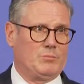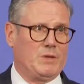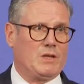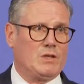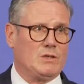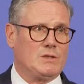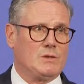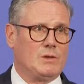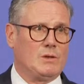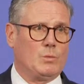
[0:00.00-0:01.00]
Because
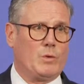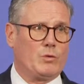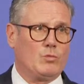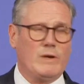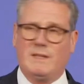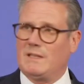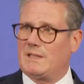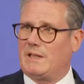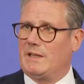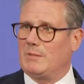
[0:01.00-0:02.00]
we're already
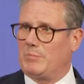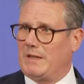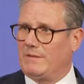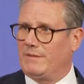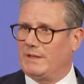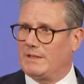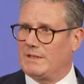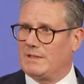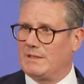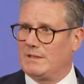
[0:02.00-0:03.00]
seeing the
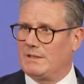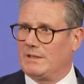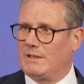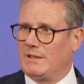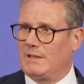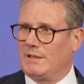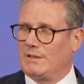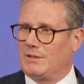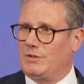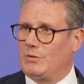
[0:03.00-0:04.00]
benefits.
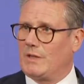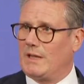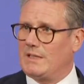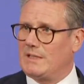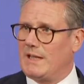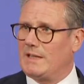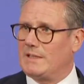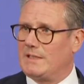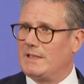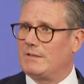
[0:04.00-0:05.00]
The UK's net
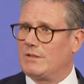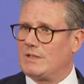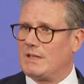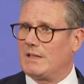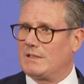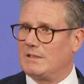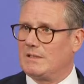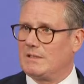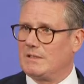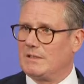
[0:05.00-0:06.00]
zero
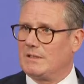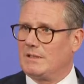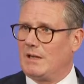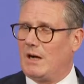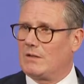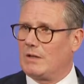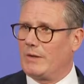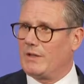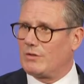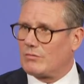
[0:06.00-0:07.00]
sectors are
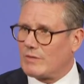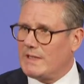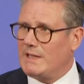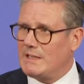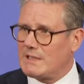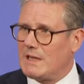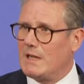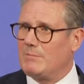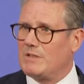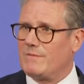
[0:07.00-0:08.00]
growing 3
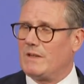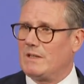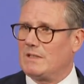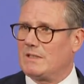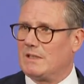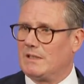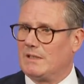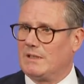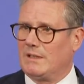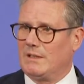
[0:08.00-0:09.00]
times faster
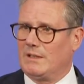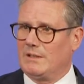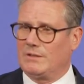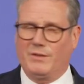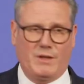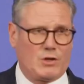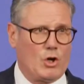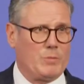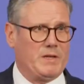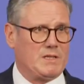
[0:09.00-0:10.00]
than the
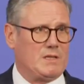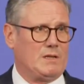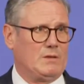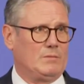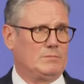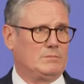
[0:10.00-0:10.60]
economy as a whole.